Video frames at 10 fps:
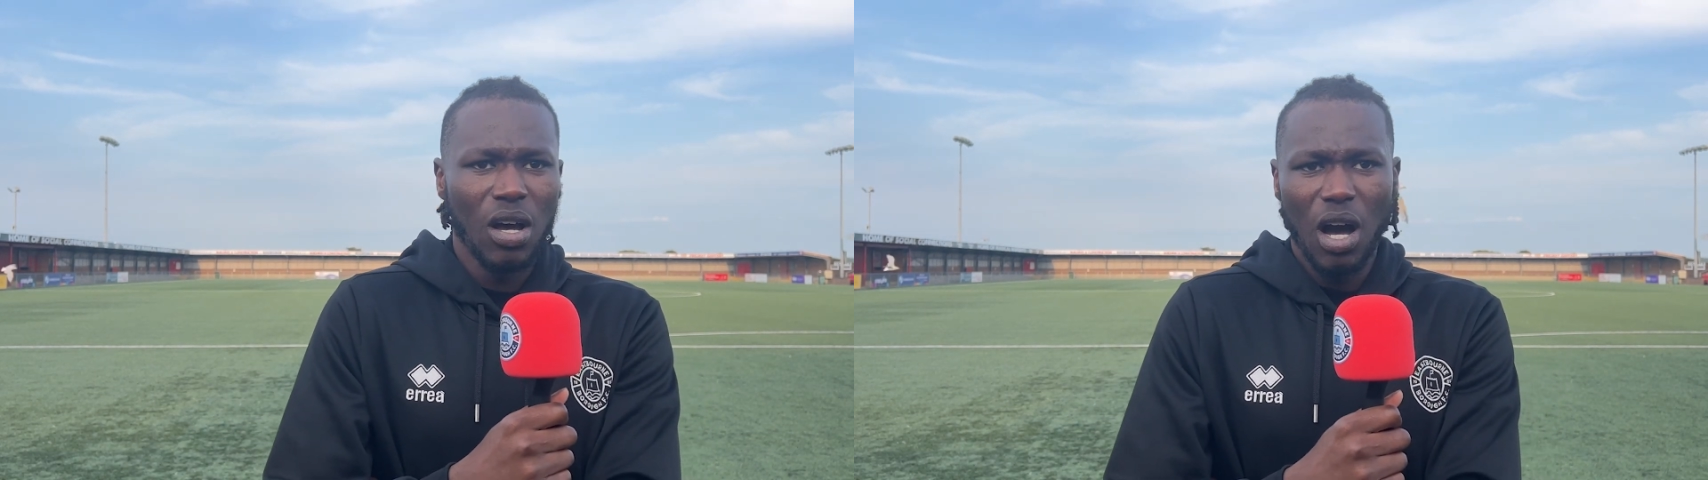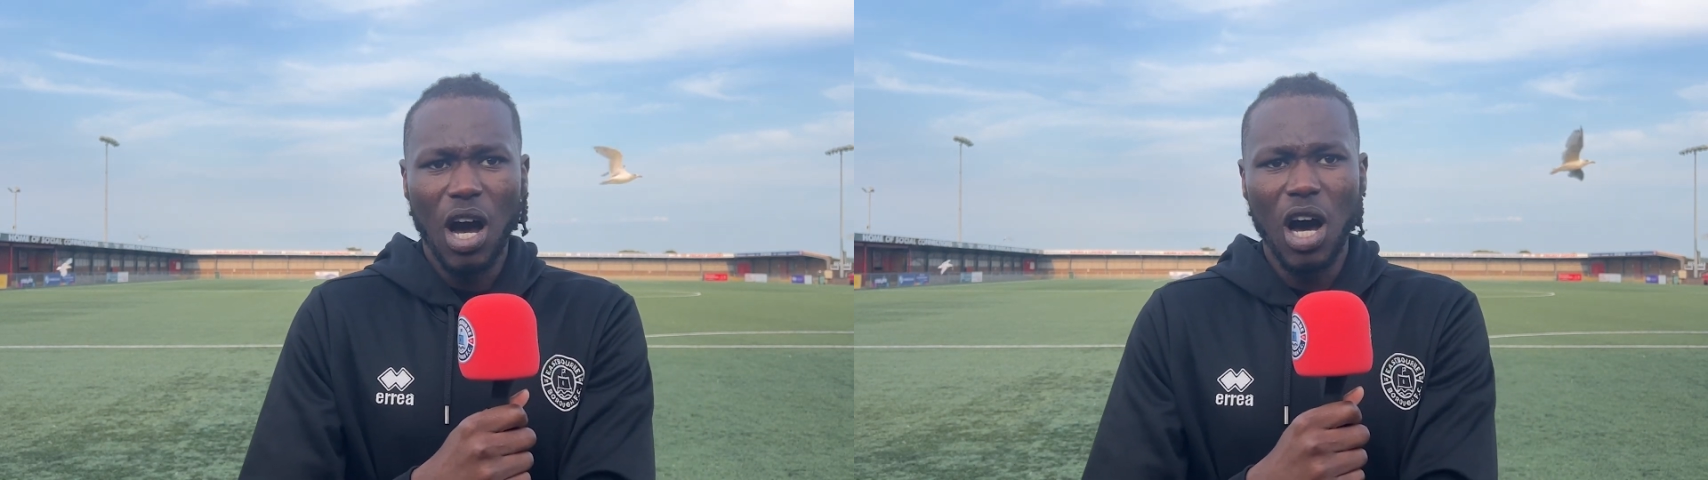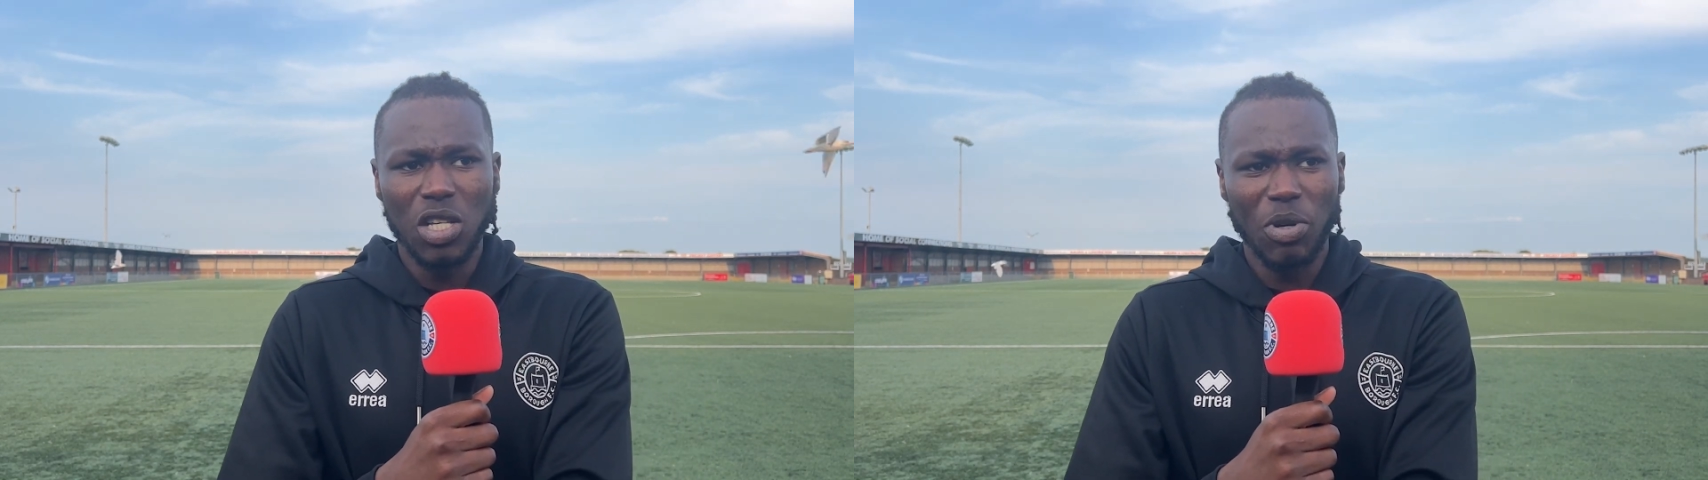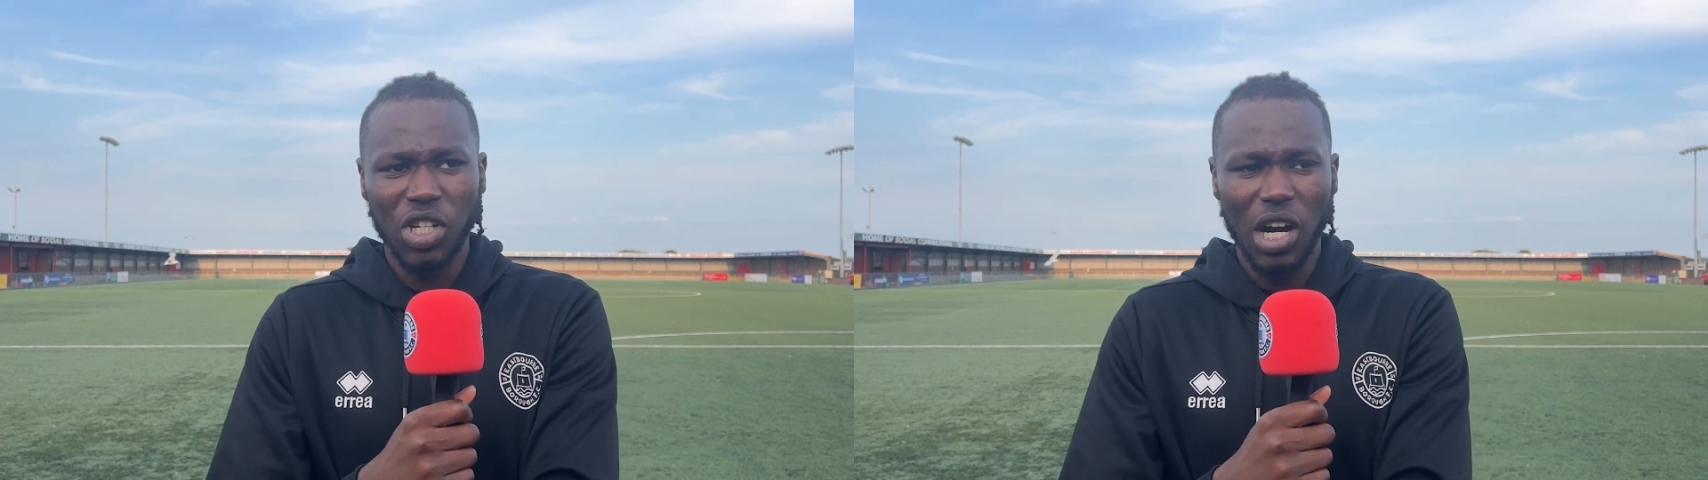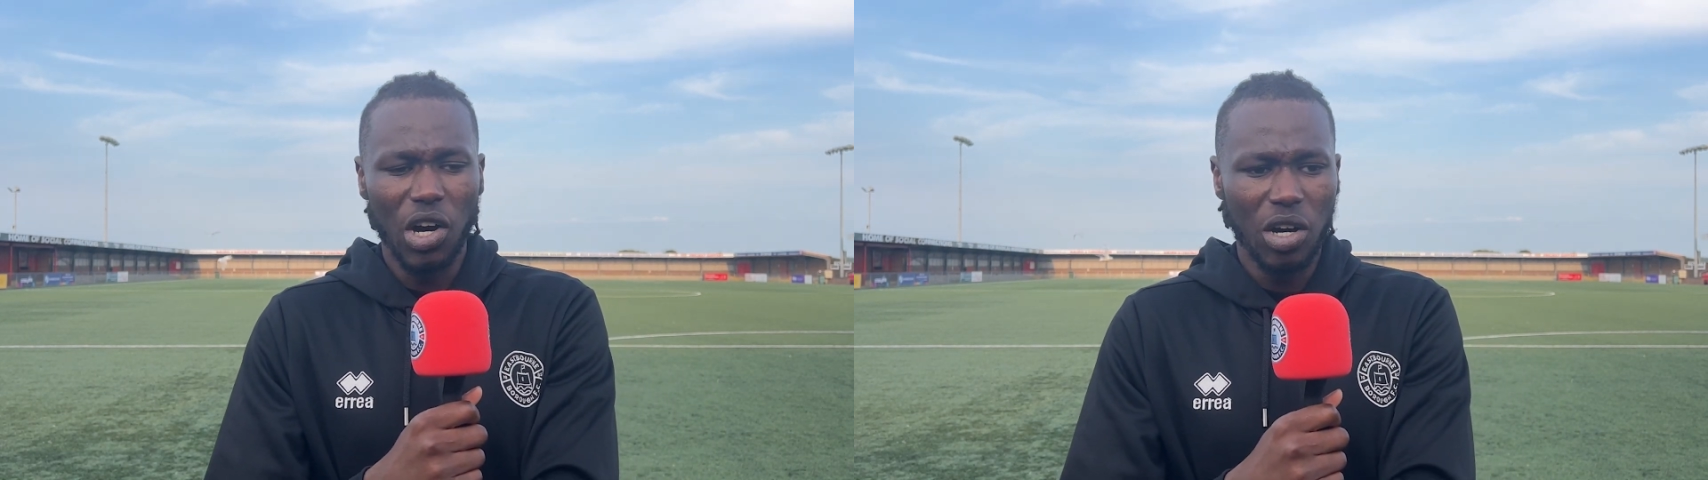
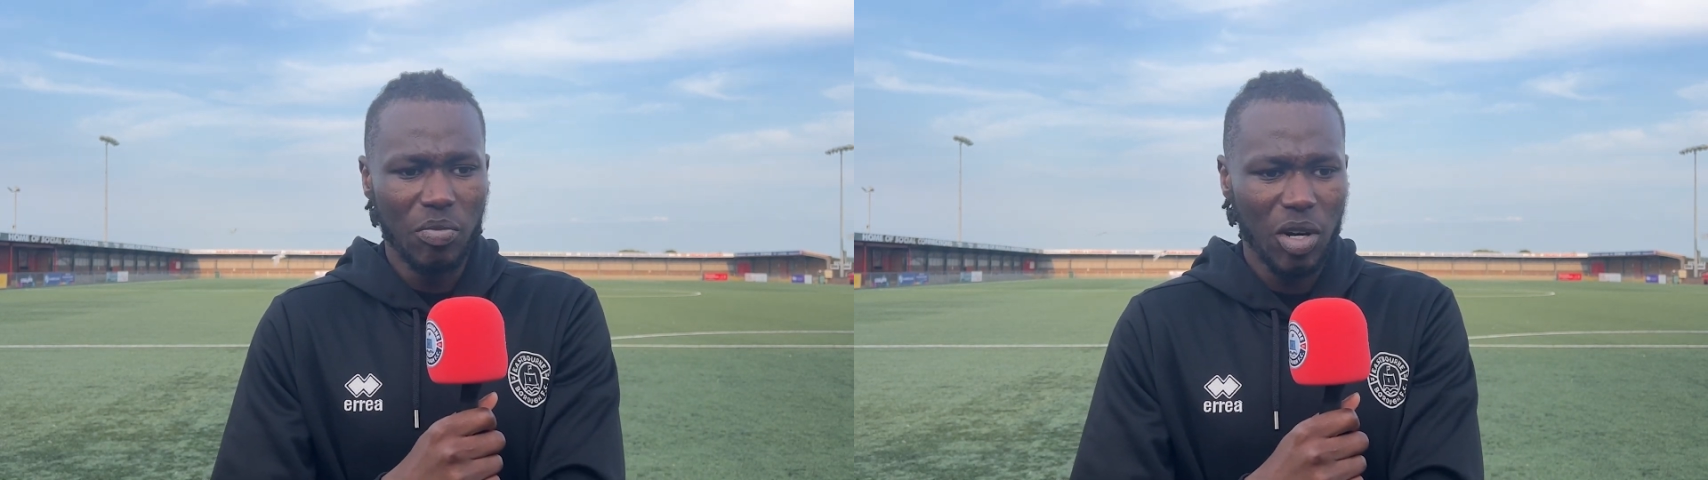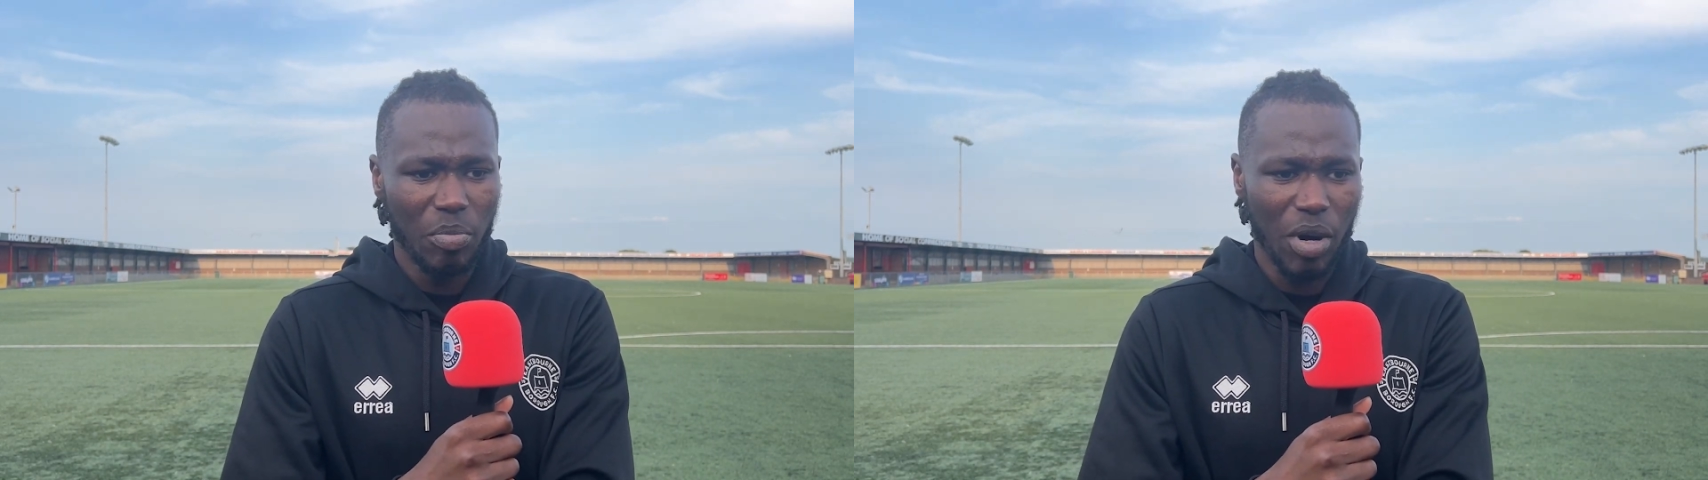especially at home.